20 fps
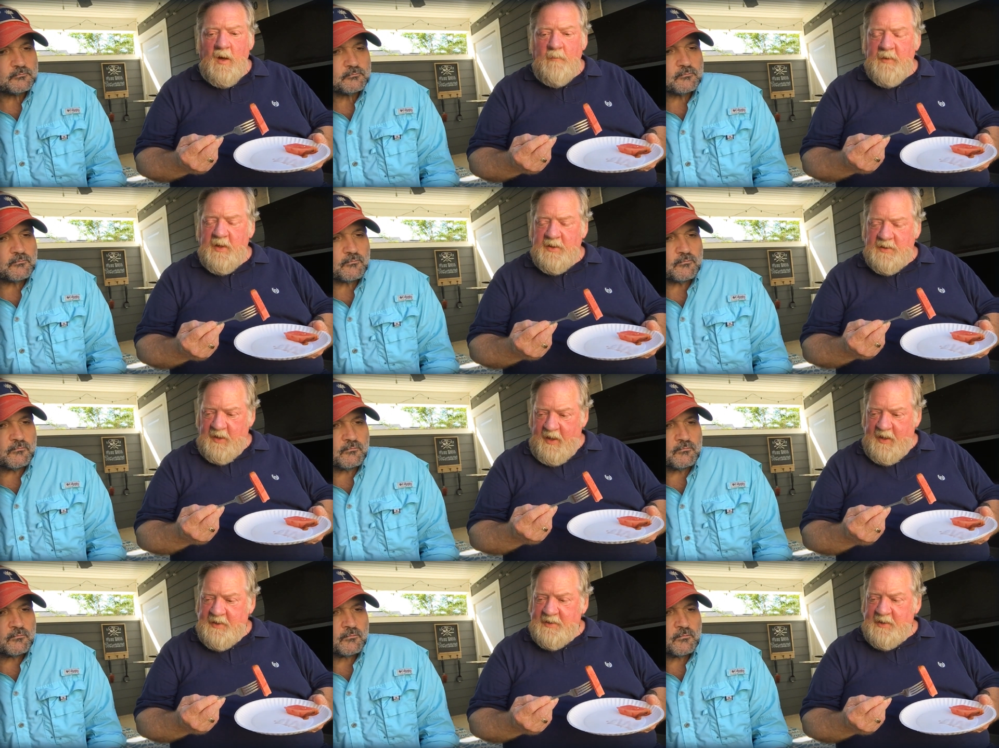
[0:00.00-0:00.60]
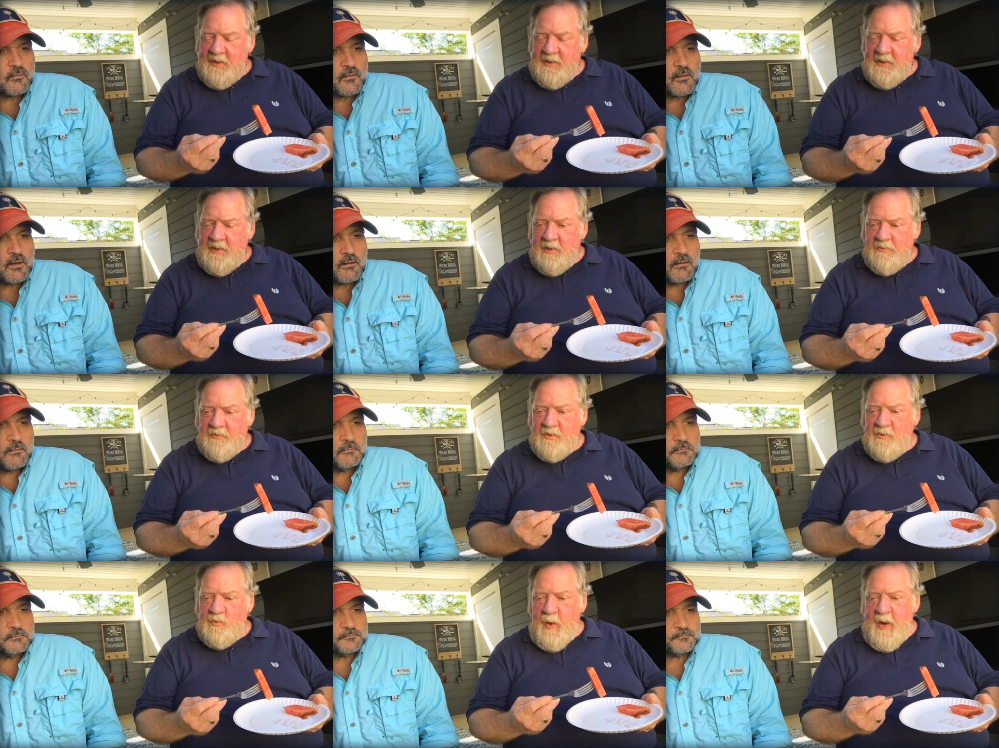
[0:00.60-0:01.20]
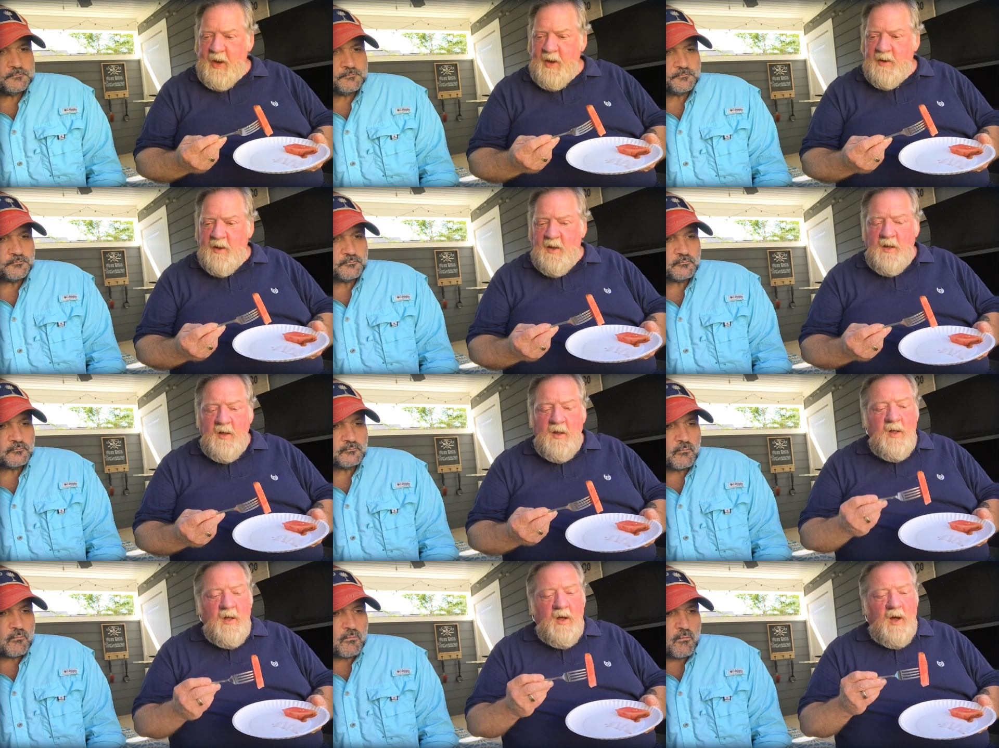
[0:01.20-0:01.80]
Speaker 1: It's, like I said, it's still sweet.
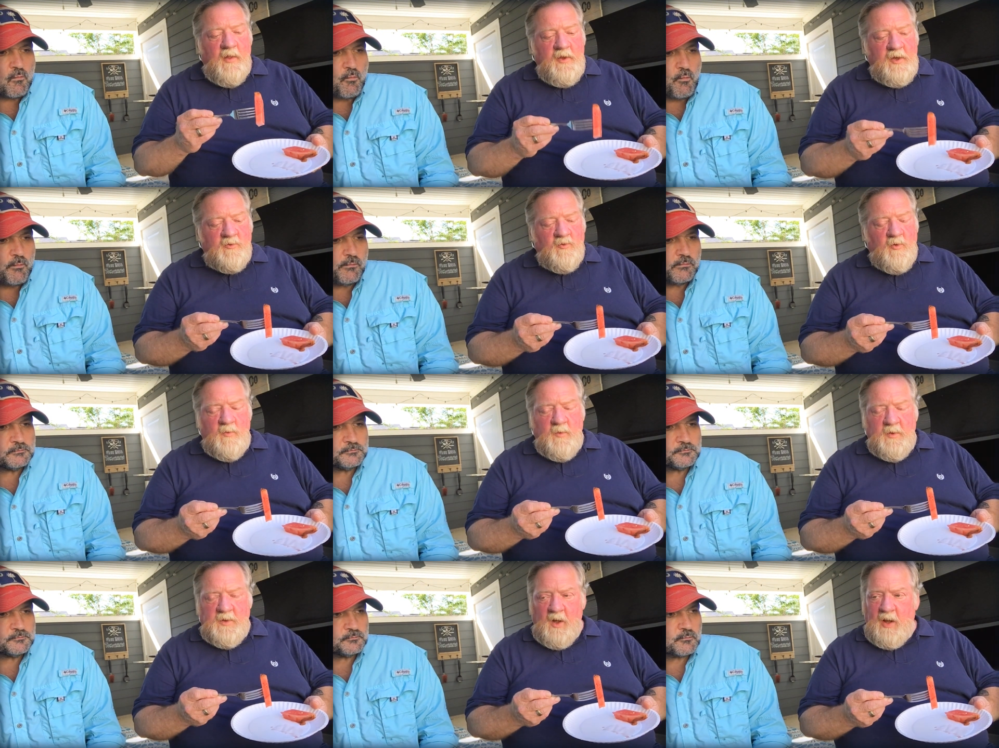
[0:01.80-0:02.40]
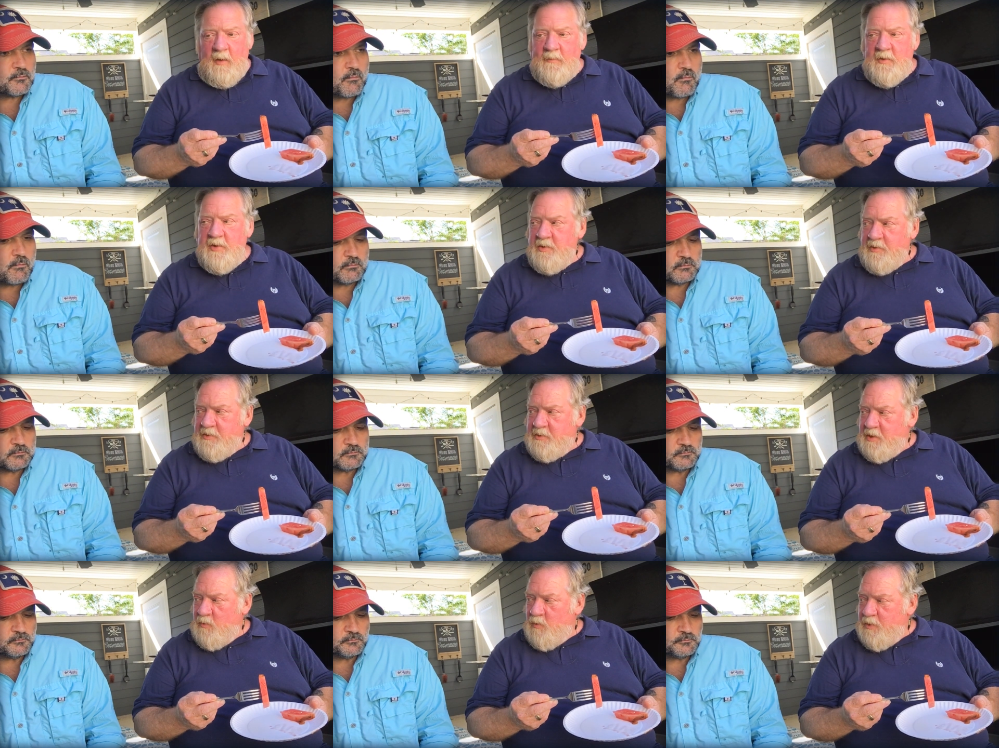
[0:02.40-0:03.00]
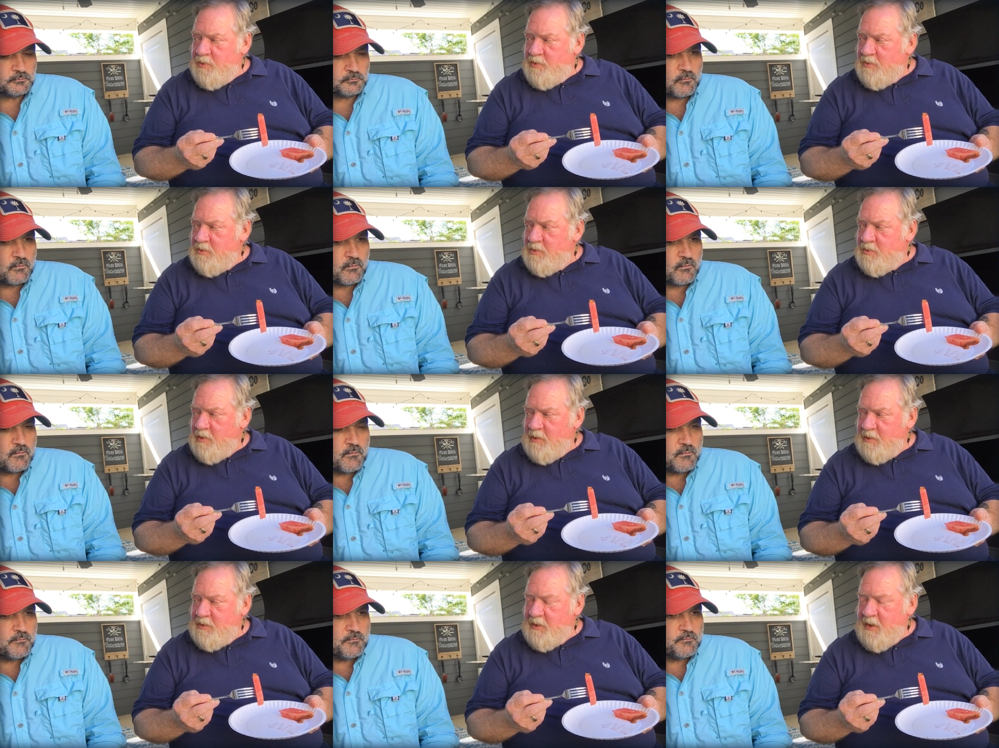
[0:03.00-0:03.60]
This one with the lemon juice and the Worcestershire
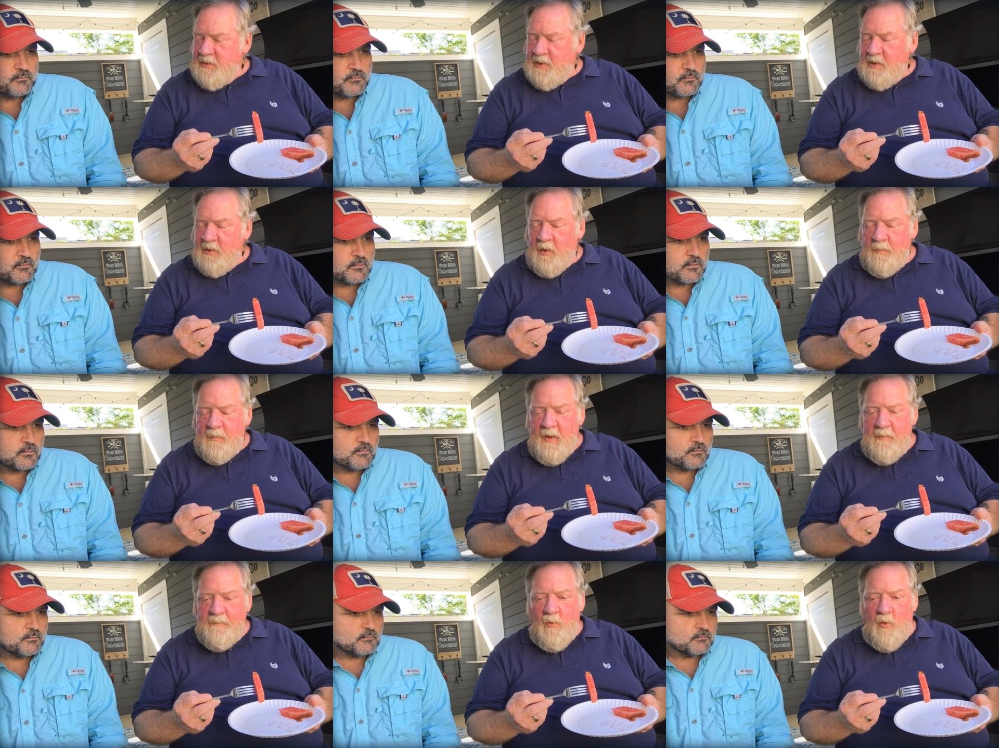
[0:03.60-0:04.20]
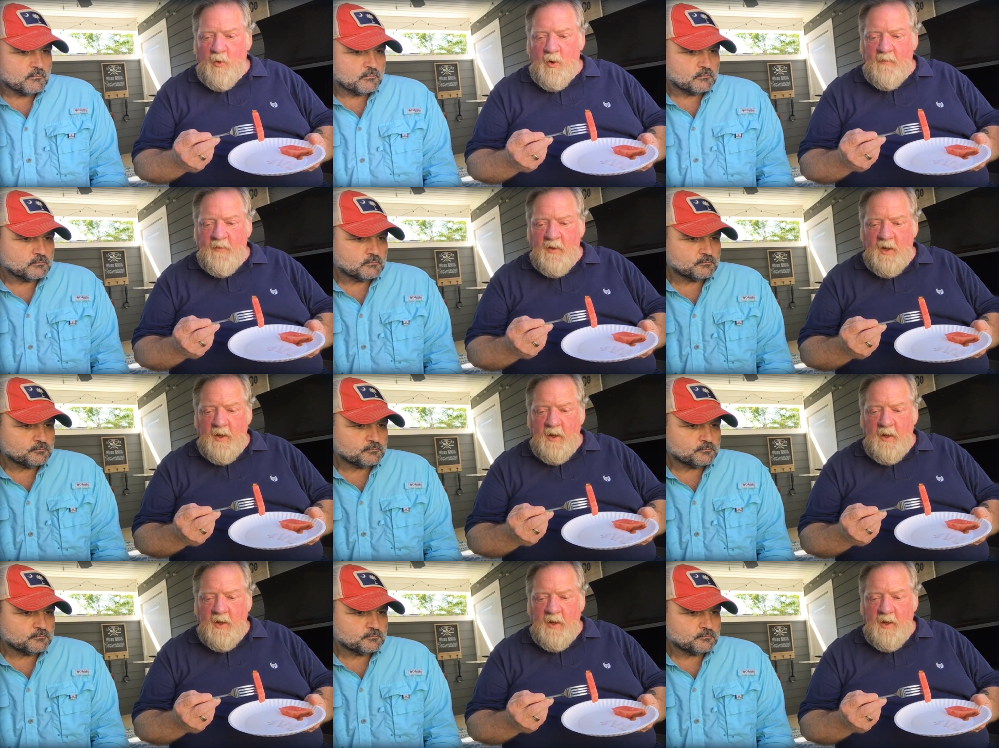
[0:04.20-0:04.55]
sauce has a little bit more